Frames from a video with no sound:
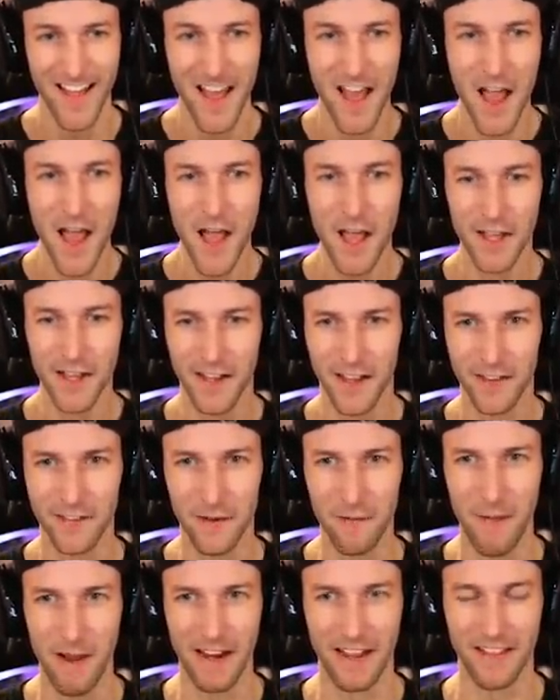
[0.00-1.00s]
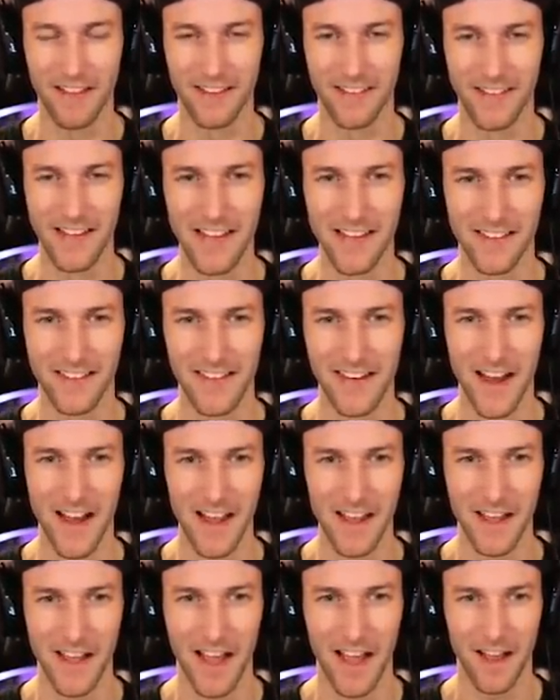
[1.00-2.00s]
You guys are making this easy.
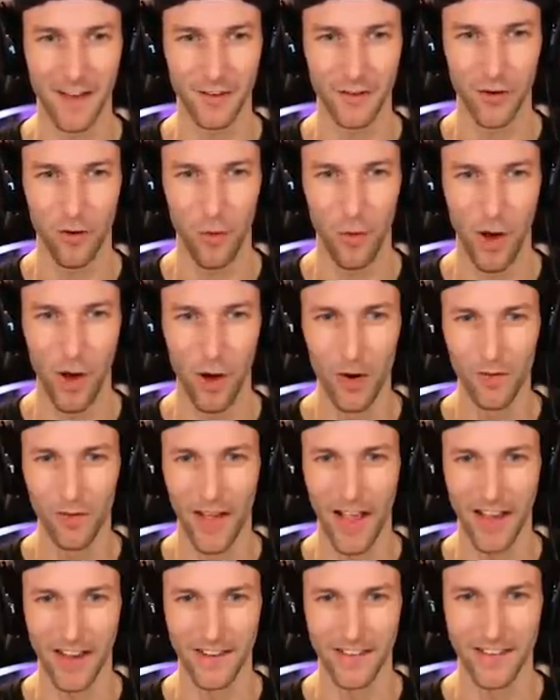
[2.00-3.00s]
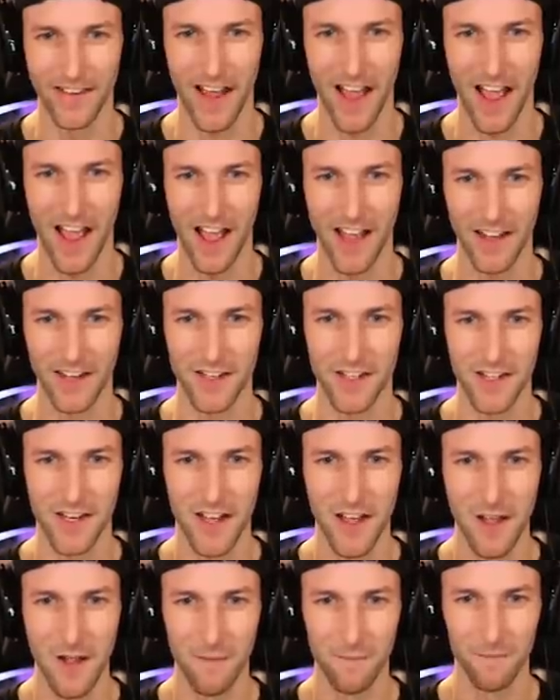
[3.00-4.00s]
Now you got twelve eggs to hatch.
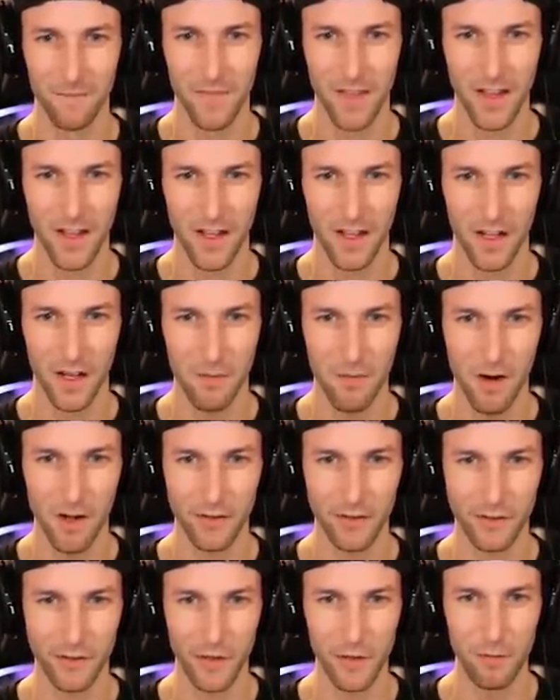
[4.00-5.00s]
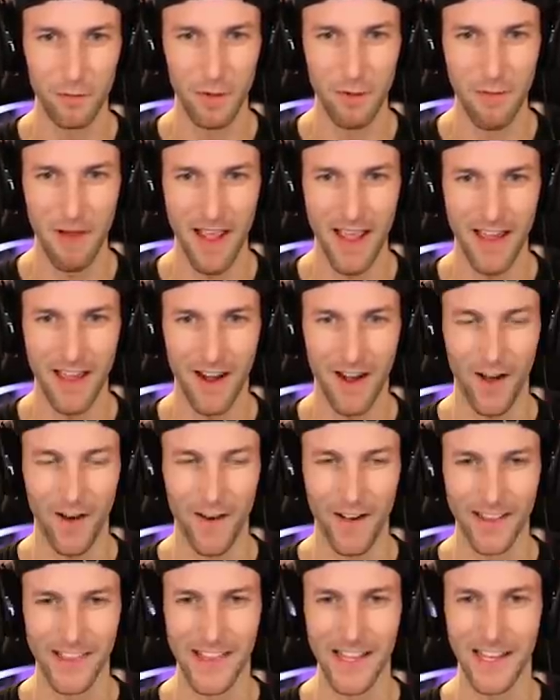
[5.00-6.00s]
Come on, Superman.
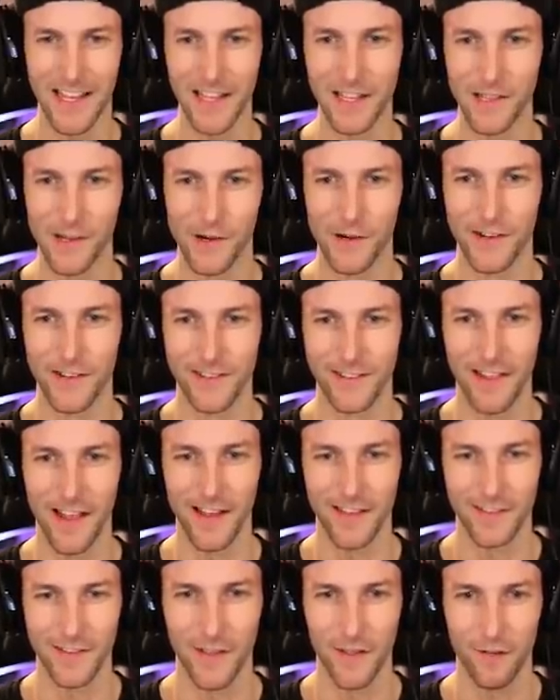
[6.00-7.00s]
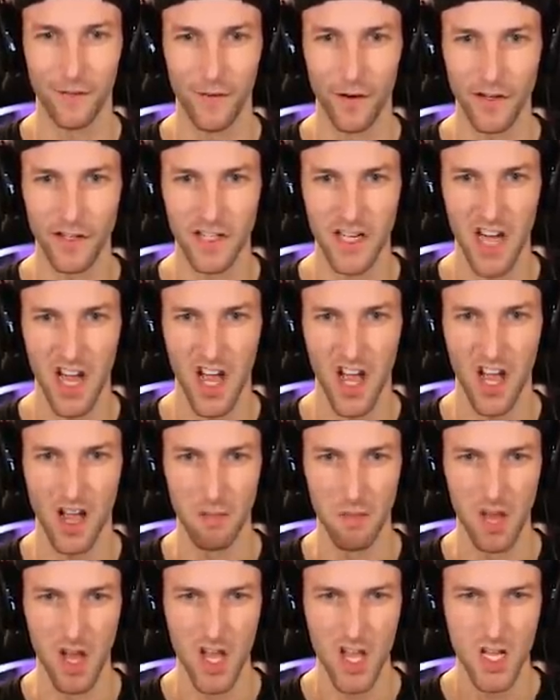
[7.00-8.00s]
Oh, I think he learned his lesson the first
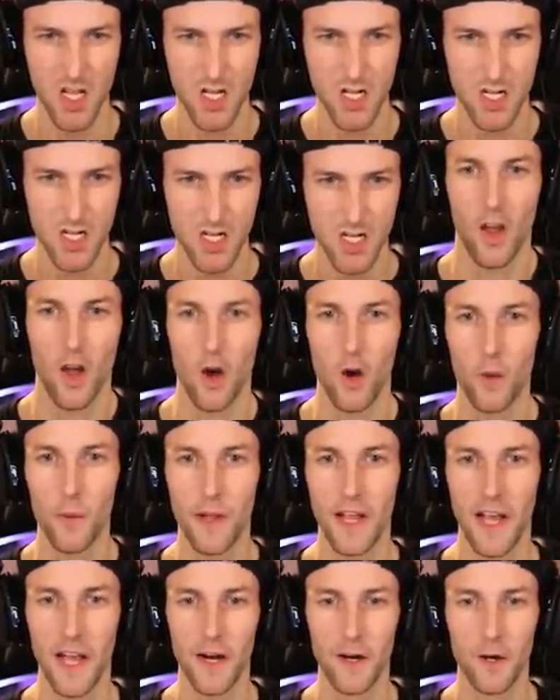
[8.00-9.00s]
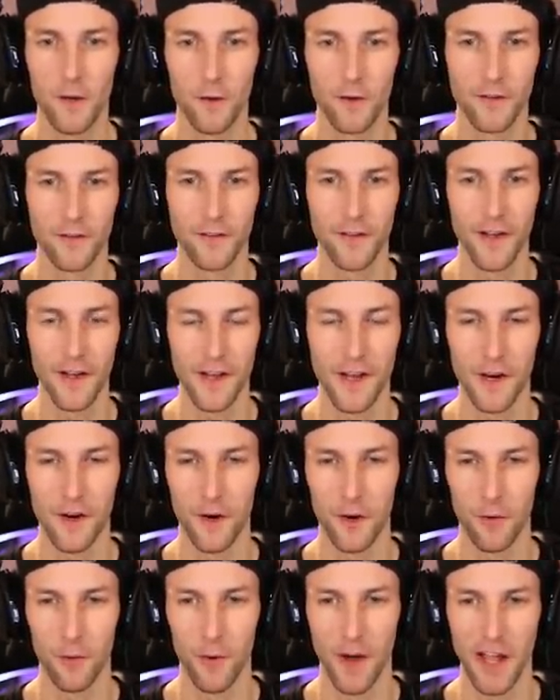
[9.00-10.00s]
time. All we got to do is sit
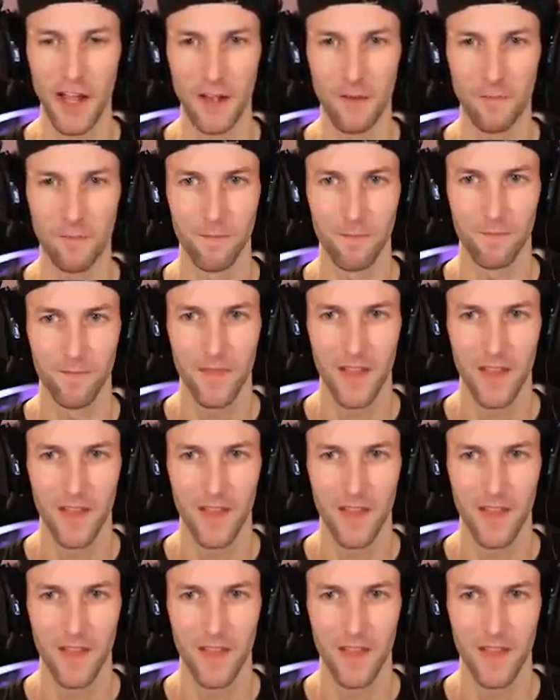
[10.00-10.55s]
here and wait.